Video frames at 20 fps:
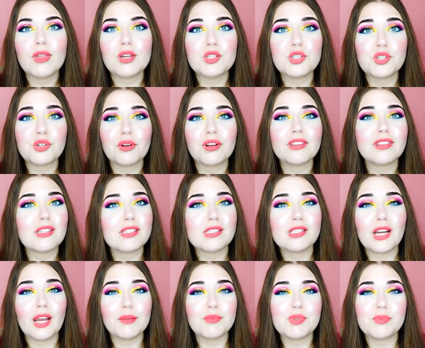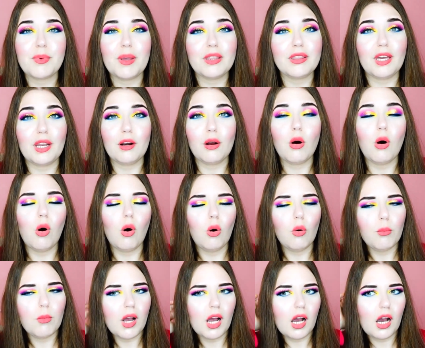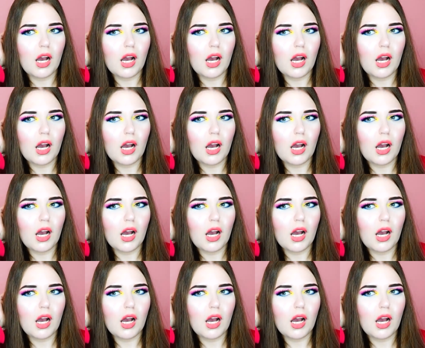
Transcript: during this time spent at home,